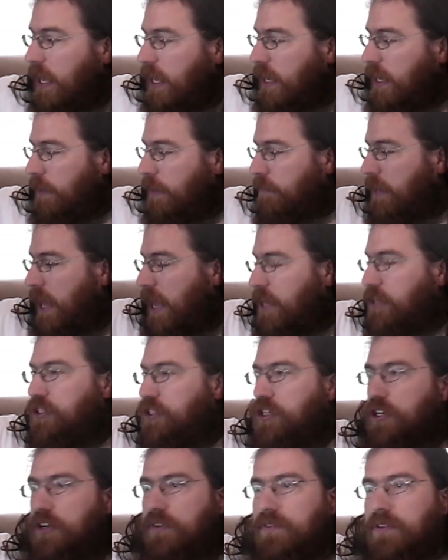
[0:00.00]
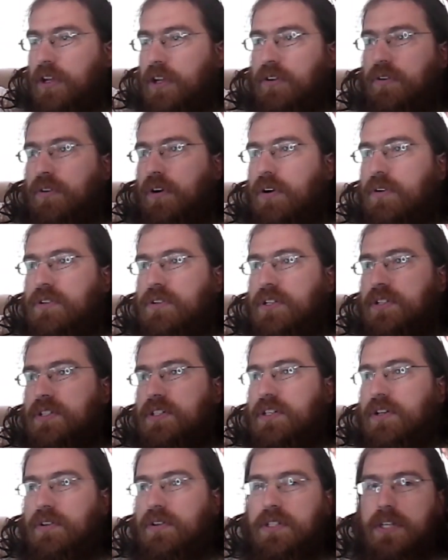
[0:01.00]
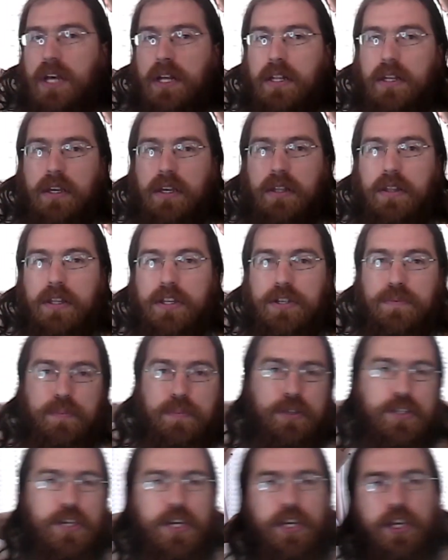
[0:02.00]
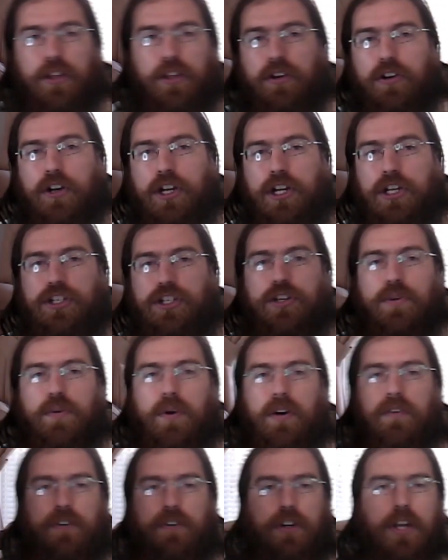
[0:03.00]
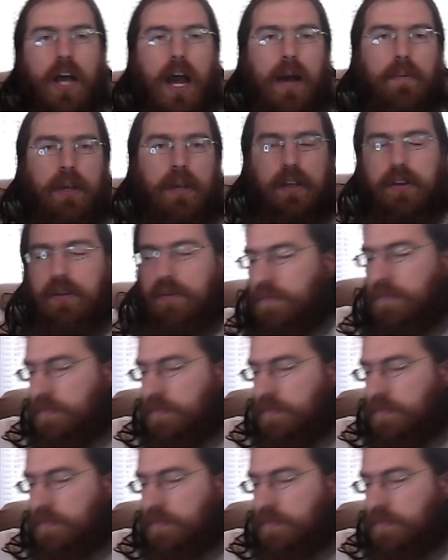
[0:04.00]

and I'm not sure if Thunder Rosa is still selling this particular issue of her comic.